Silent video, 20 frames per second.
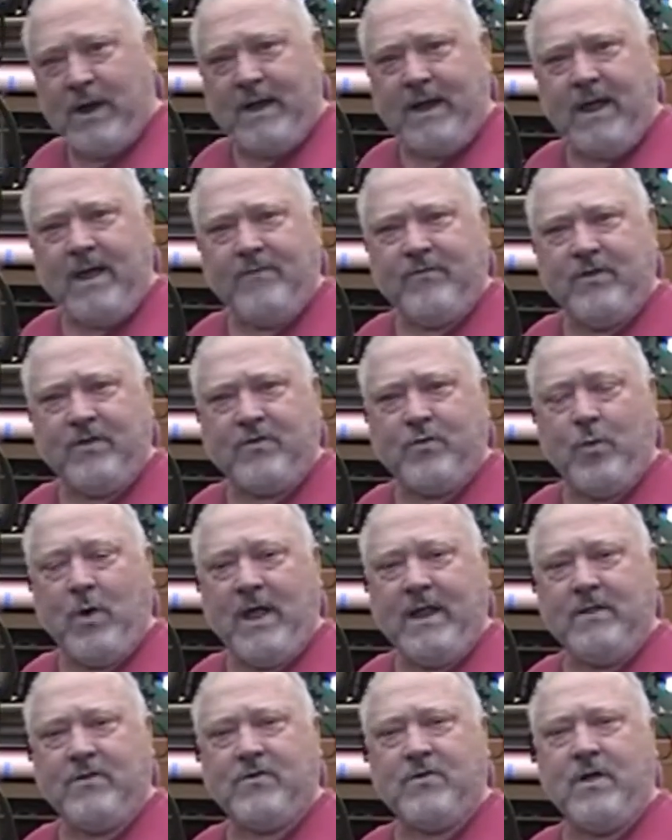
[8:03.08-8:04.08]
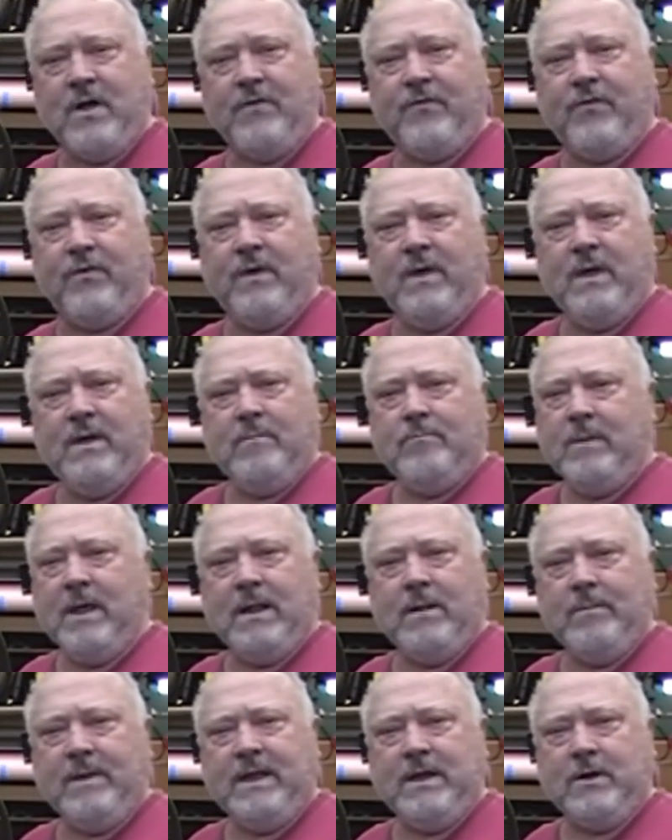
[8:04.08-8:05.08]
have this white stuff,
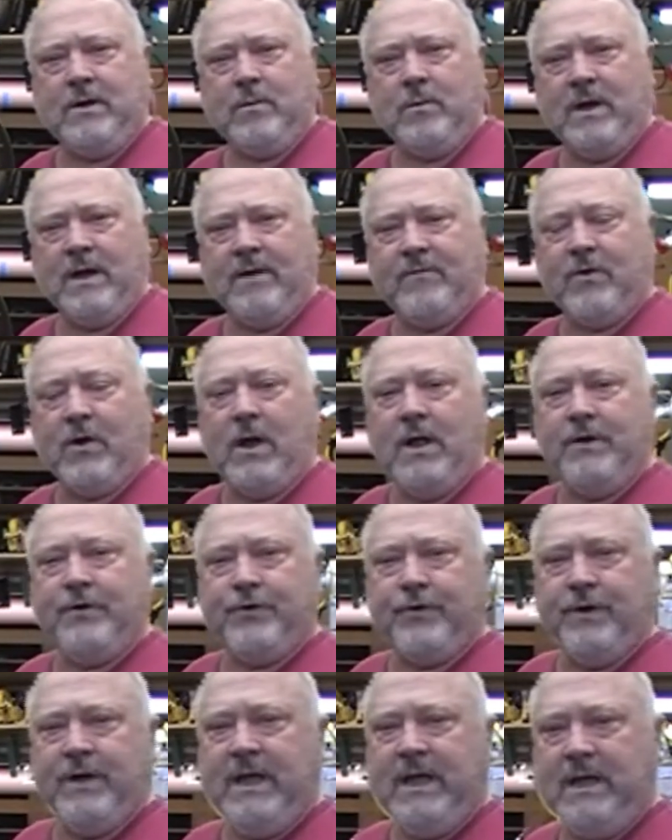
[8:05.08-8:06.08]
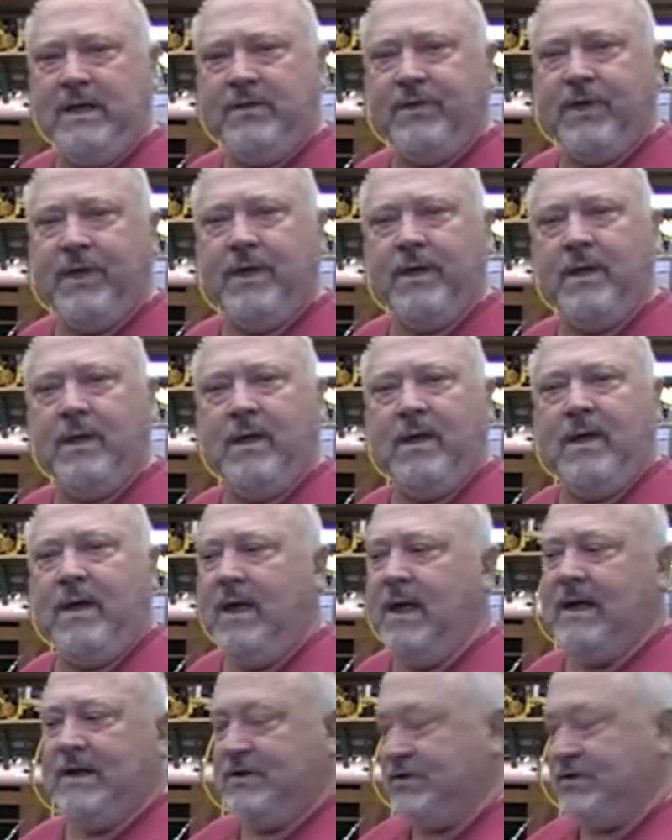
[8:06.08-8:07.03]
melamine or whatever, underneath, and it